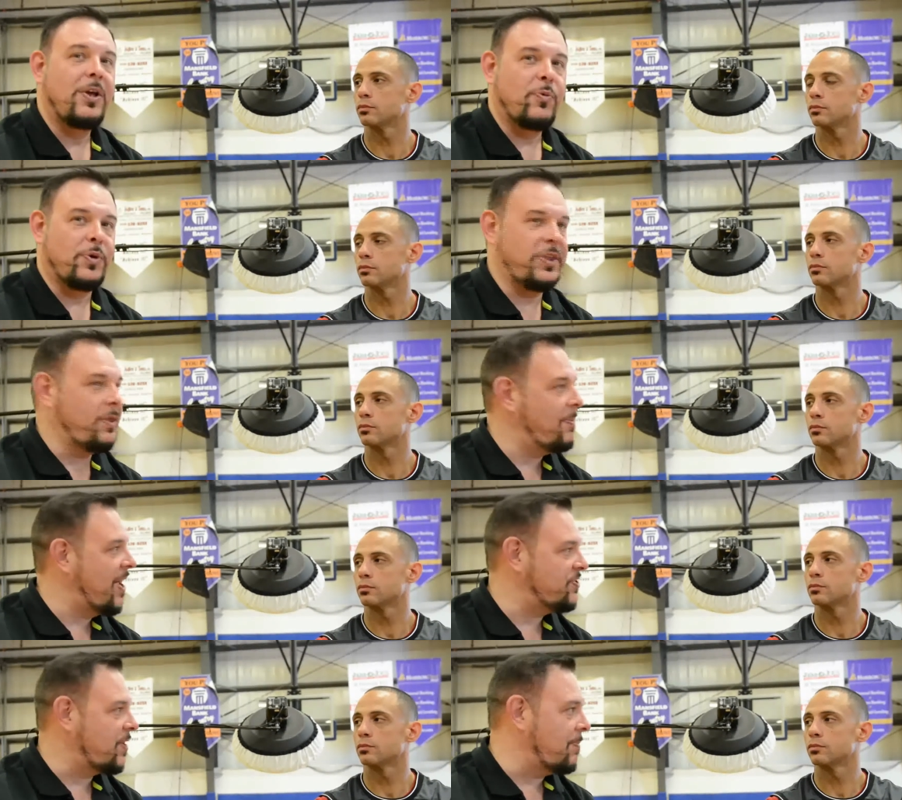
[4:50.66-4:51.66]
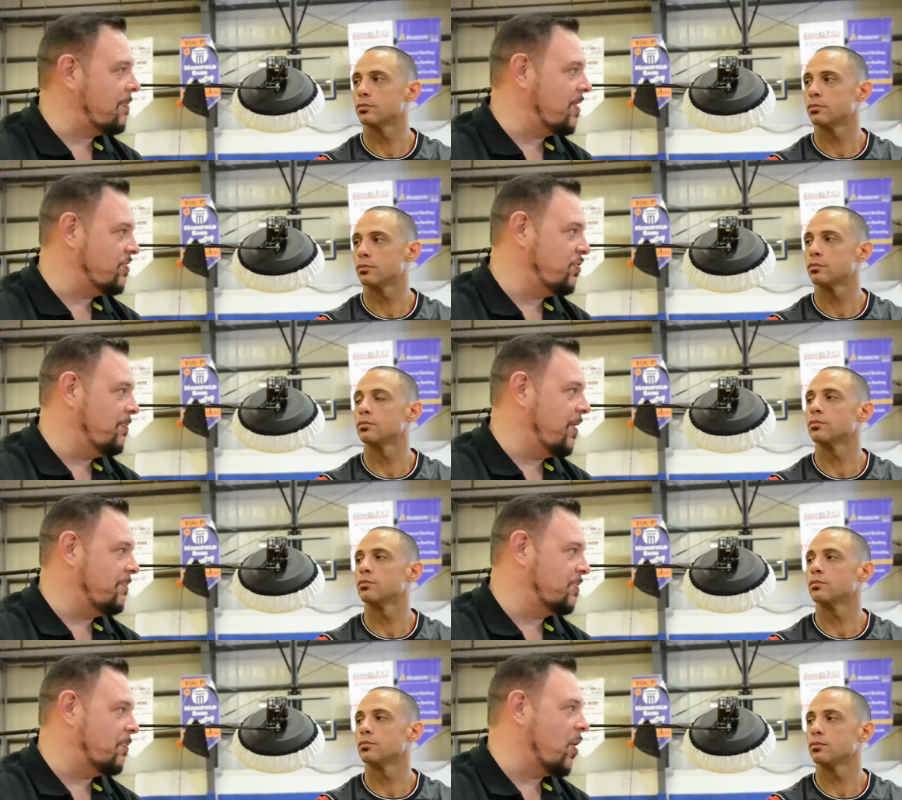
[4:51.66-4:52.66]
Speaker 1: within the past couple of months, you've been
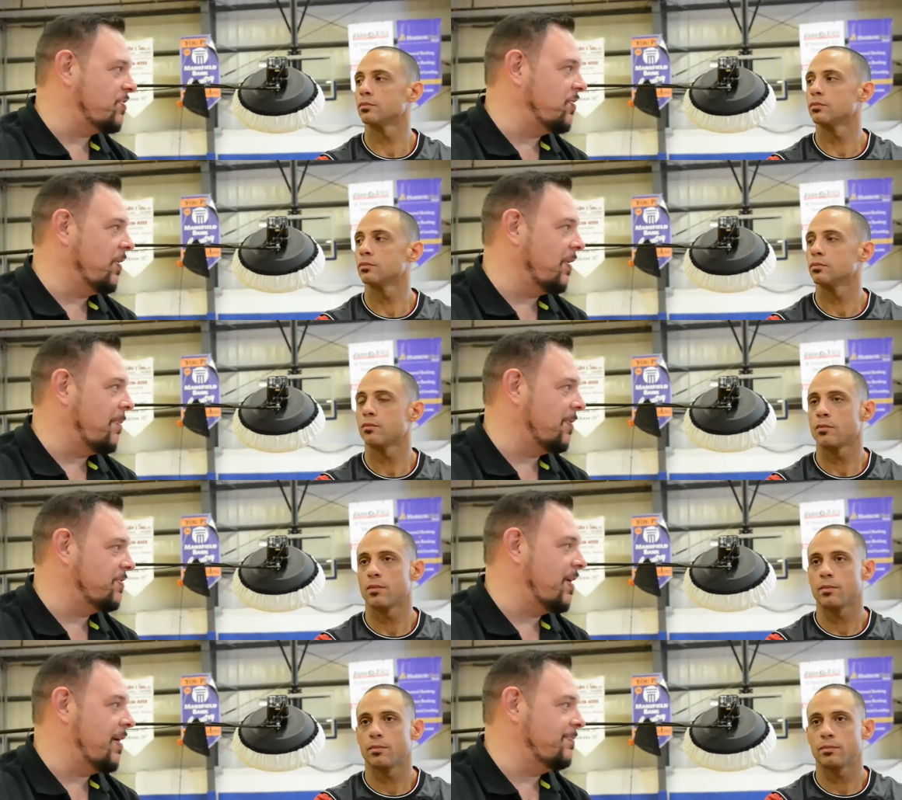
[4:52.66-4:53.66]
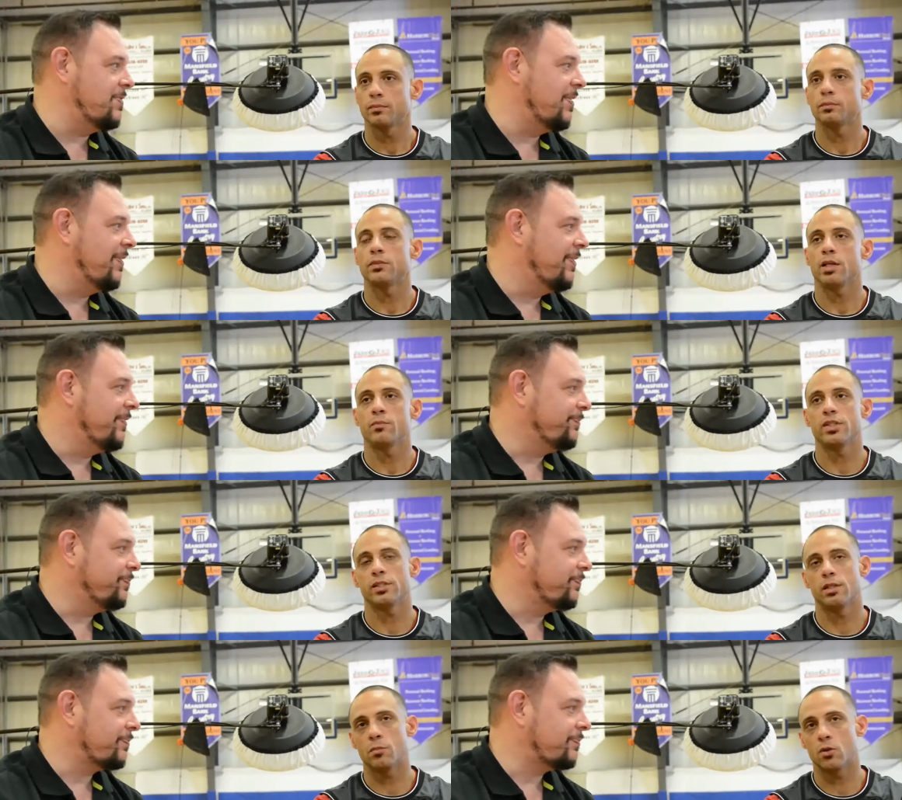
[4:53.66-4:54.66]
up to Boston a couple of times.
Speaker 2: Yep,
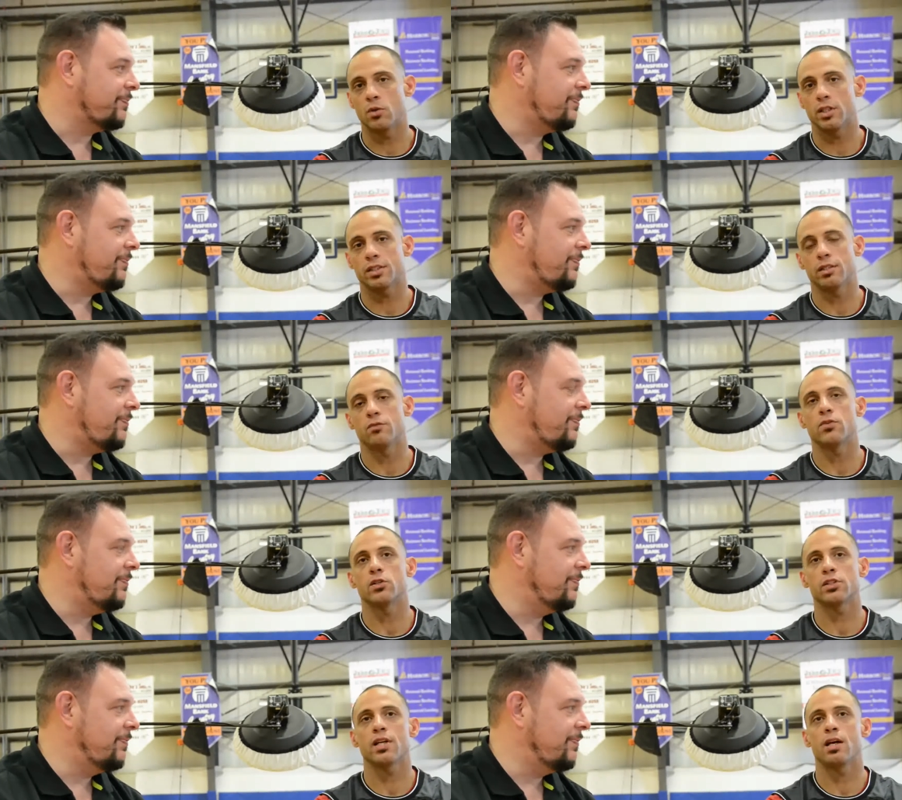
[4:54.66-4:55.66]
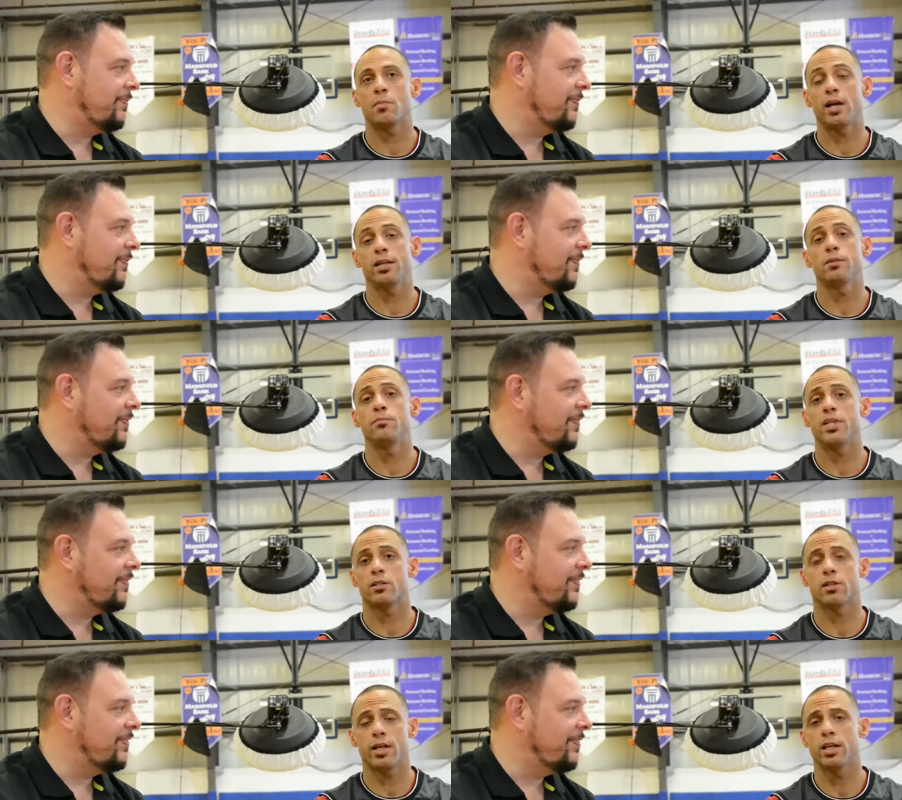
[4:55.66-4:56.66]
December was the first time I had been
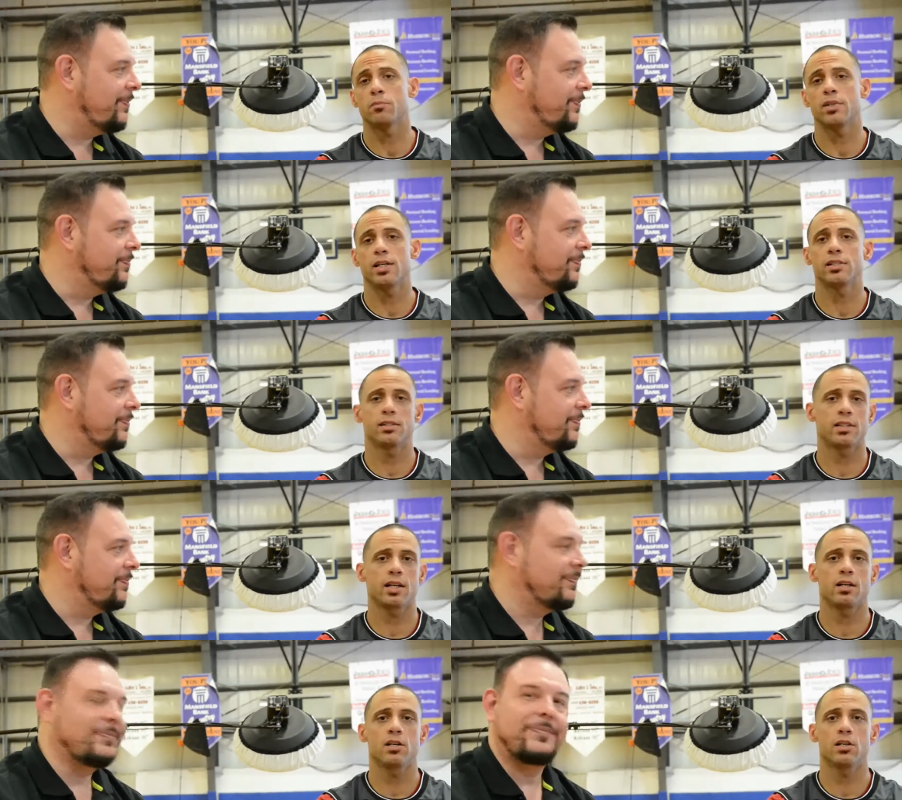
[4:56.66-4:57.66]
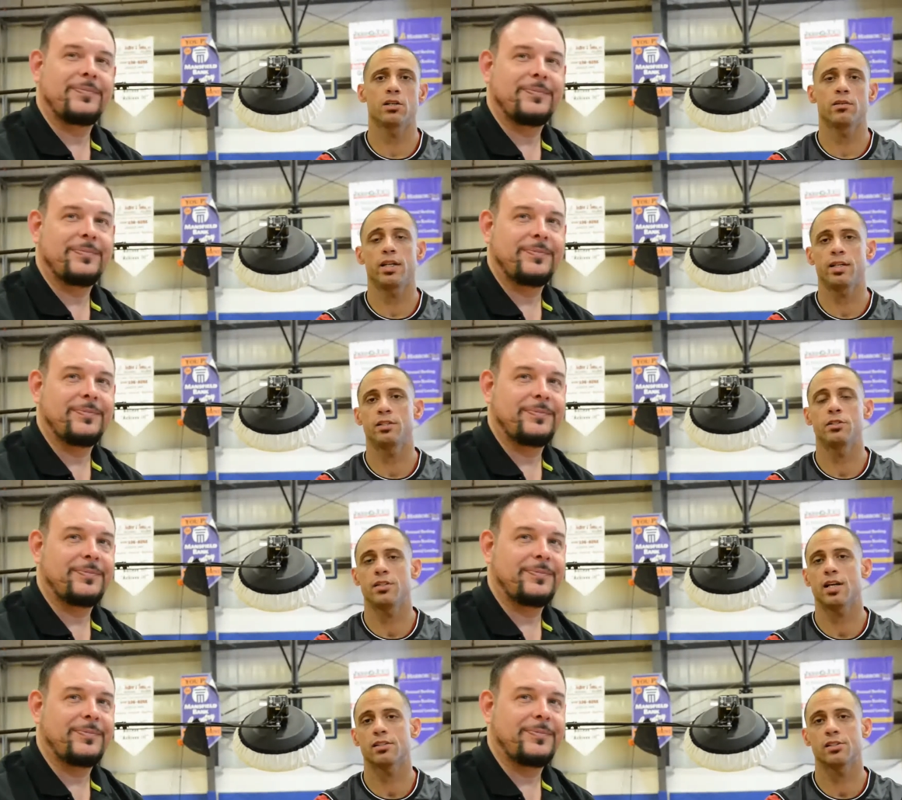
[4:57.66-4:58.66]
on an airplane since I got hurt in
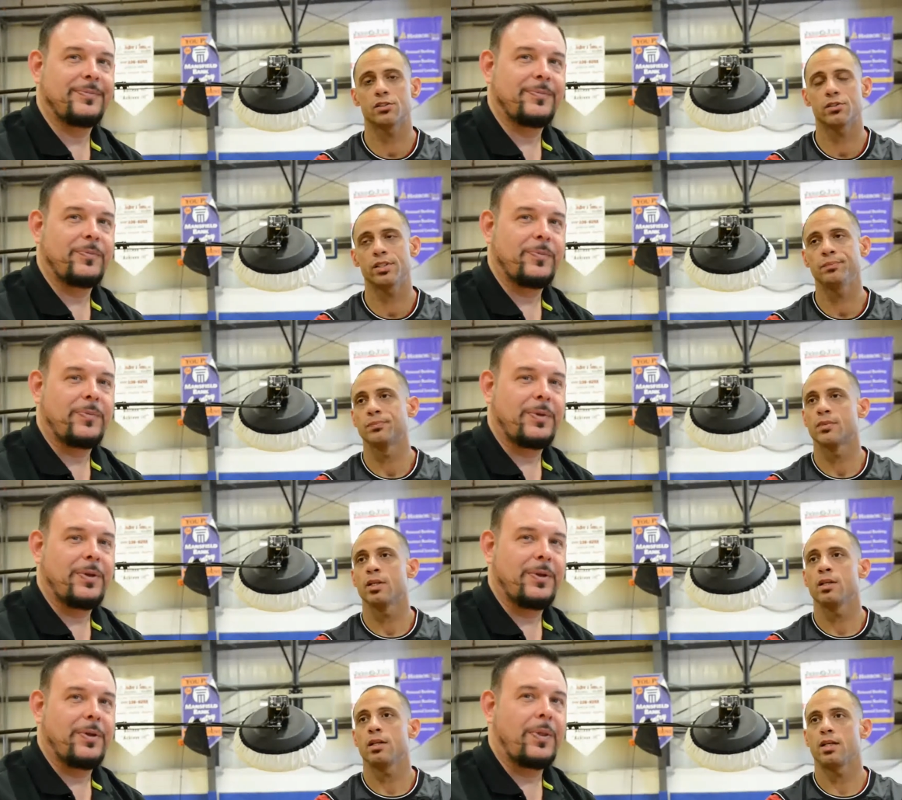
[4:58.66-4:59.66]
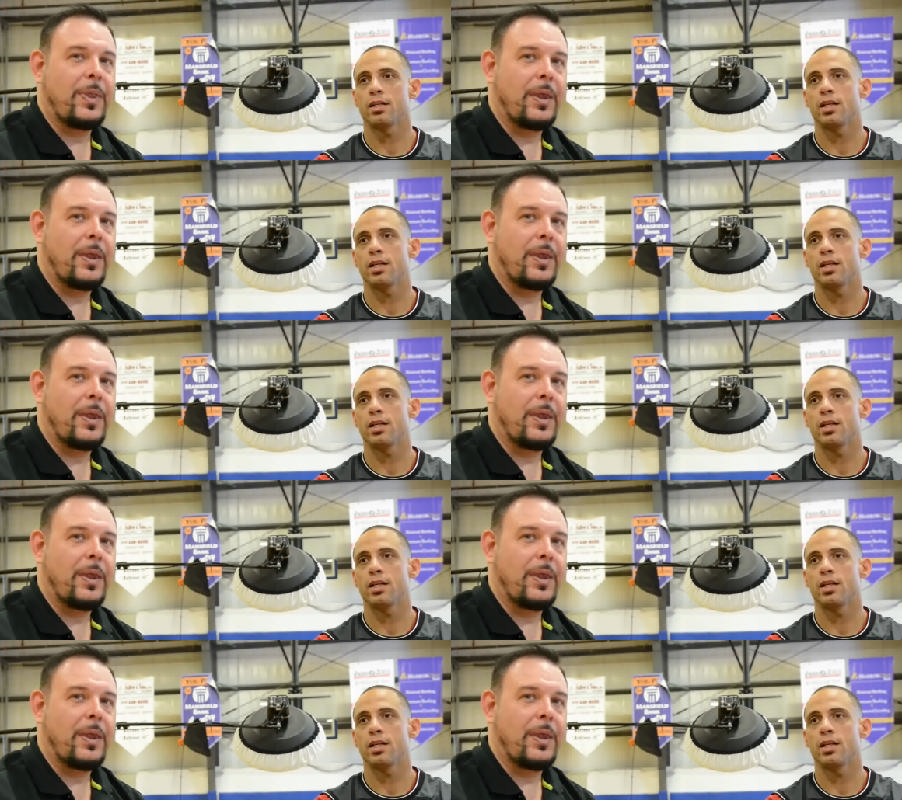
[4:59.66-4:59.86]
2003, and